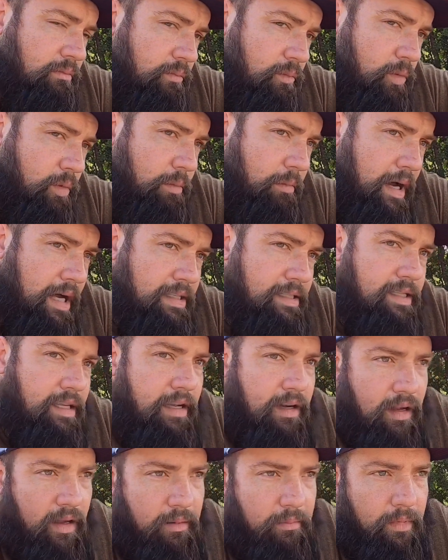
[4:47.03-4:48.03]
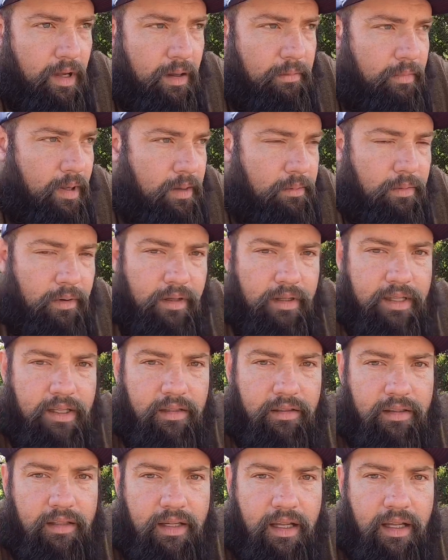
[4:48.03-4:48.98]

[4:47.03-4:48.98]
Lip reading: with my setup, I'm able to tilt the